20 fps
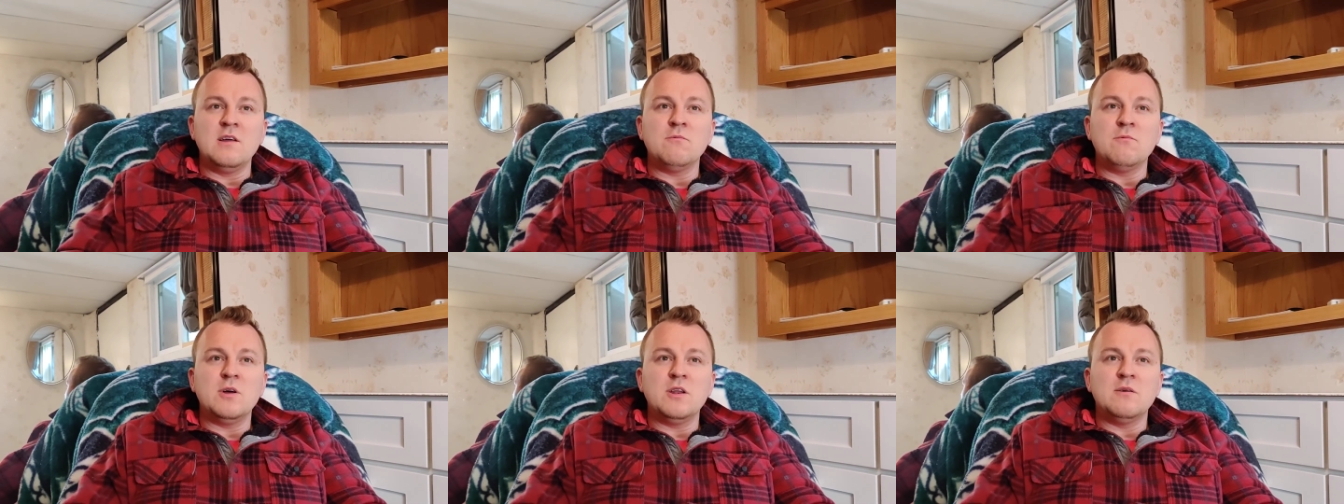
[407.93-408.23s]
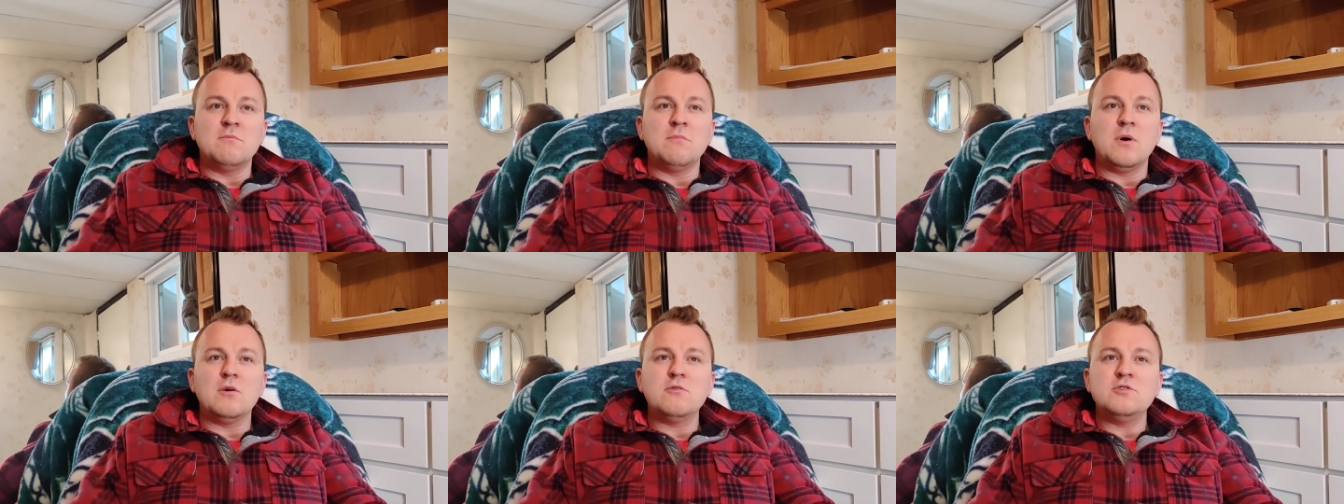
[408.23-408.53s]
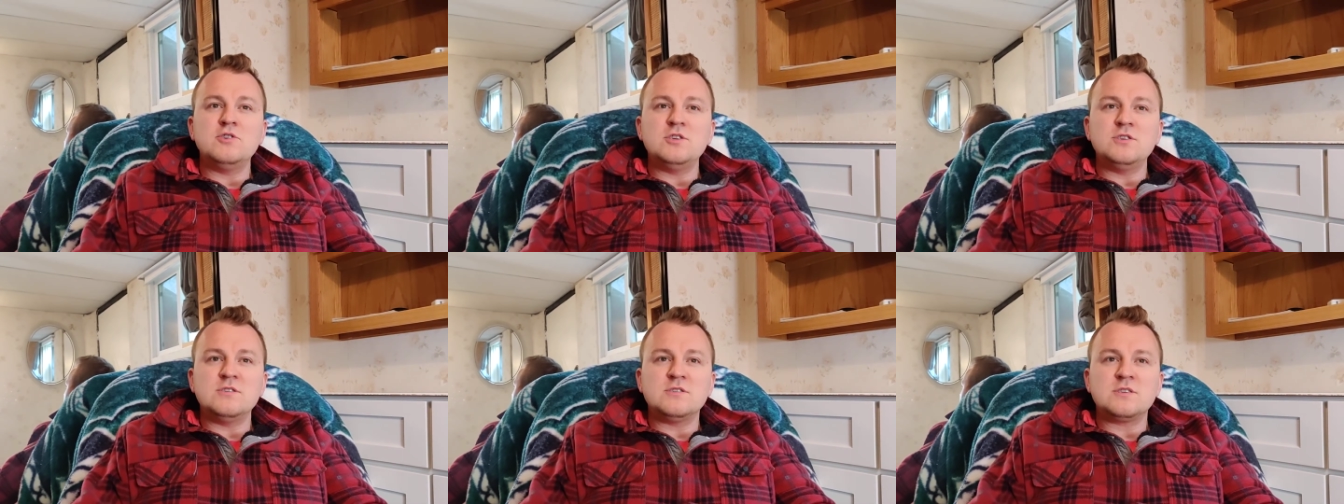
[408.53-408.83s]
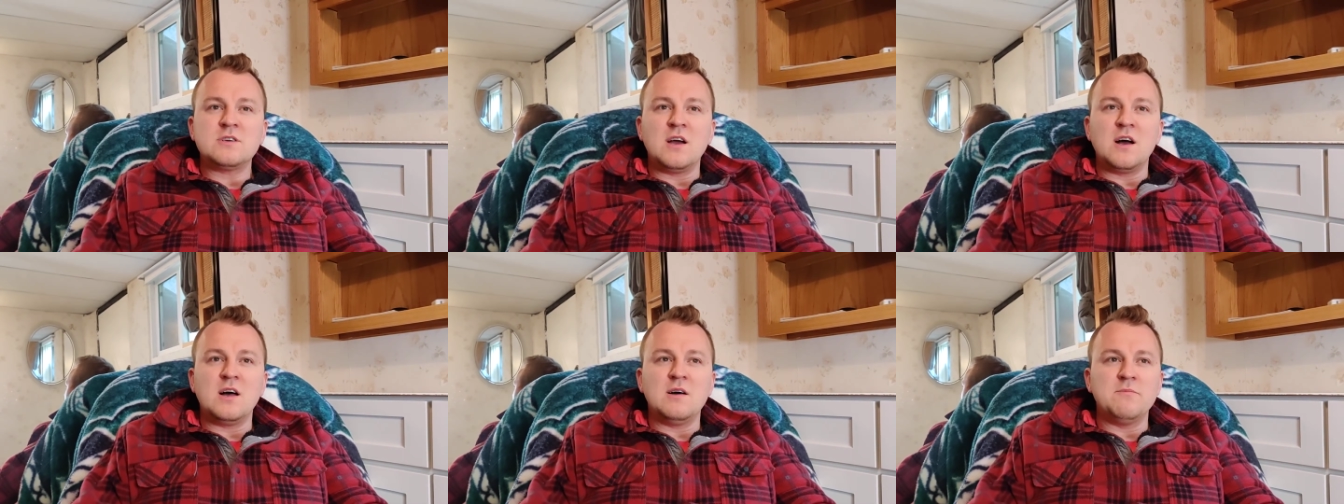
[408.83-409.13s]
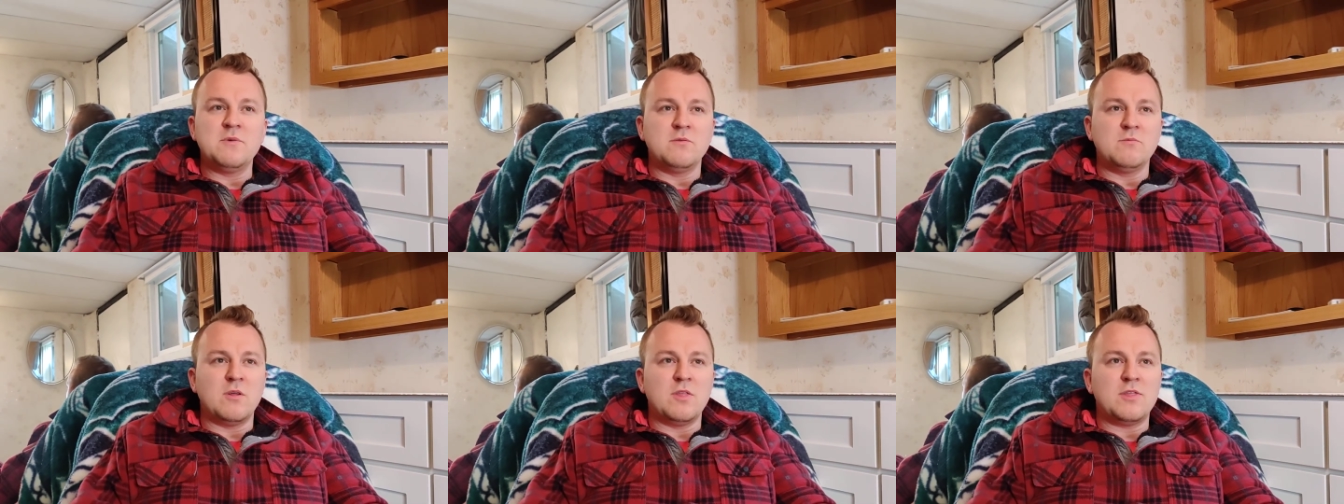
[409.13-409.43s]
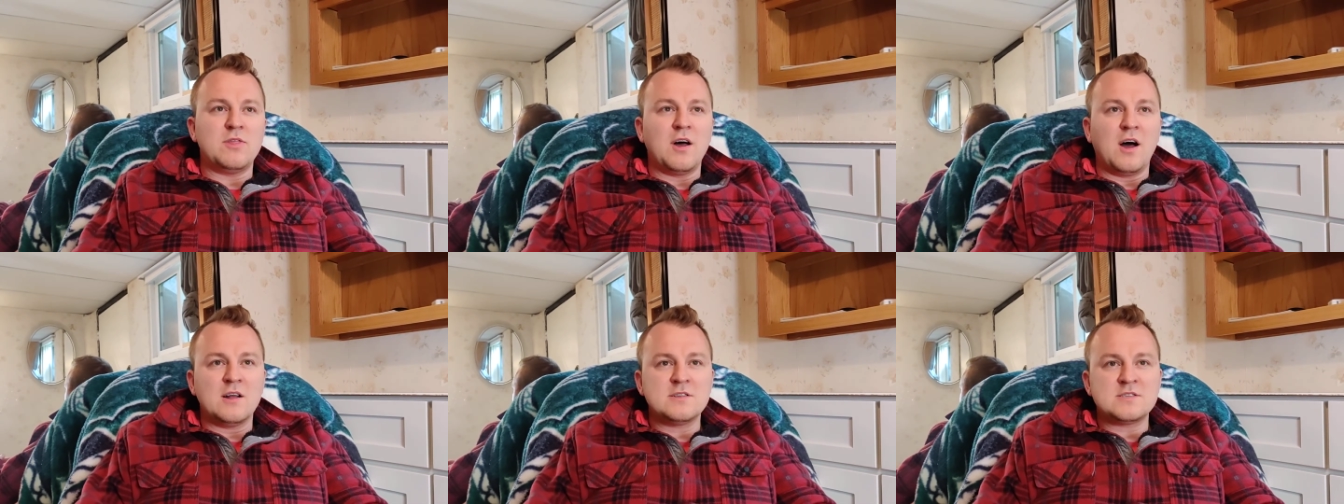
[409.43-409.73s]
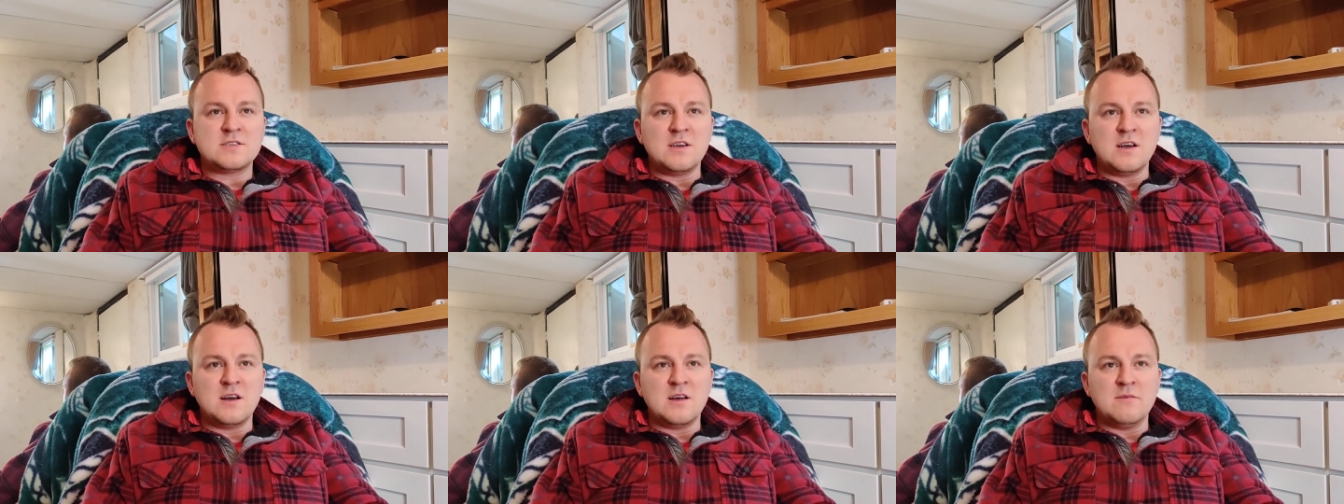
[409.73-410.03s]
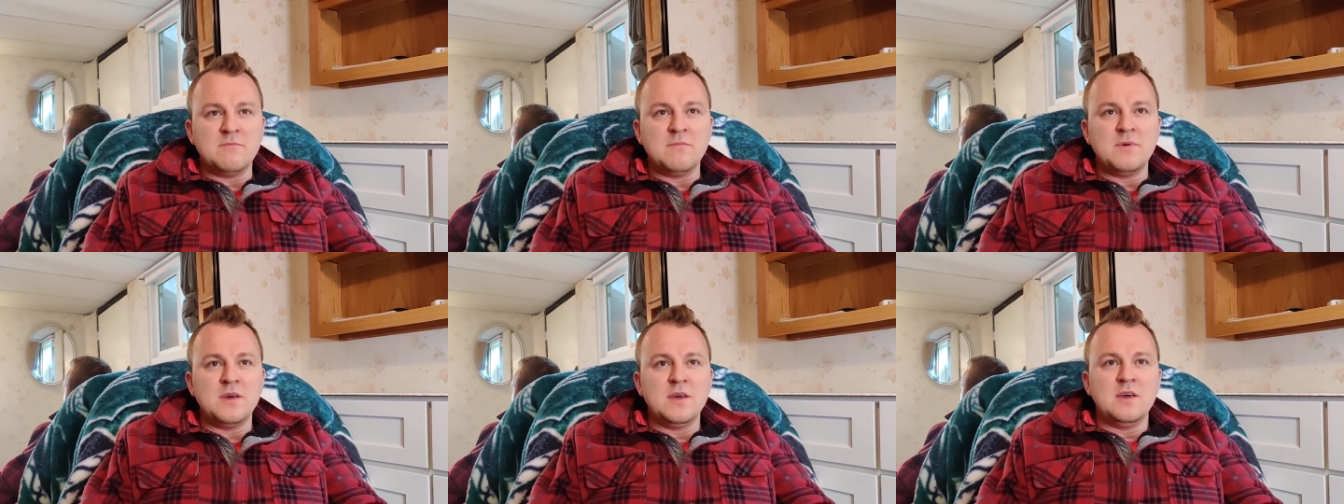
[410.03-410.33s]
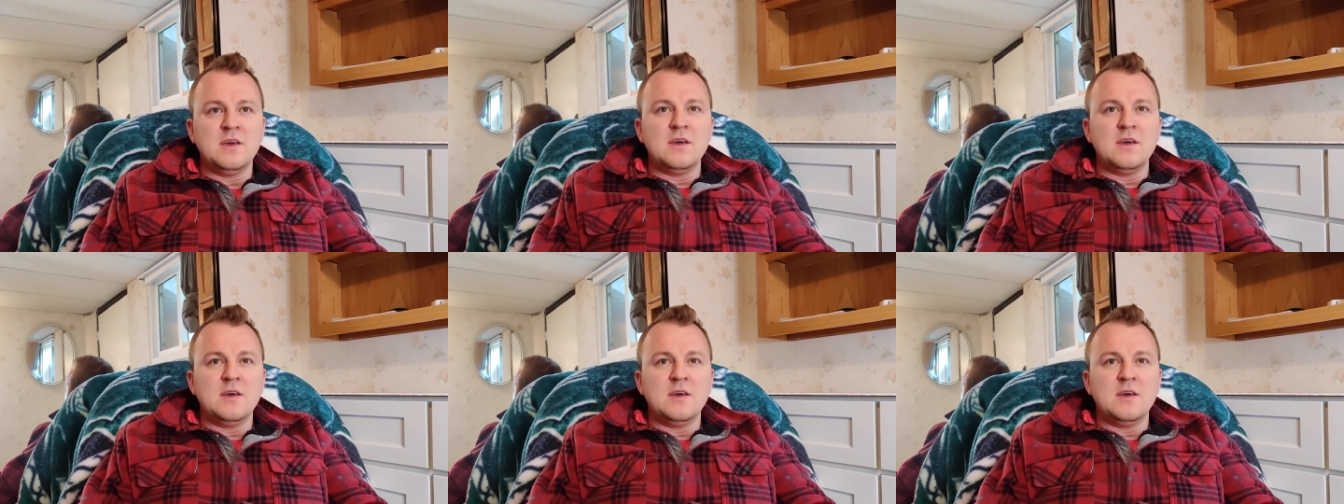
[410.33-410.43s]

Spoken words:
And when emotions come and when thoughts come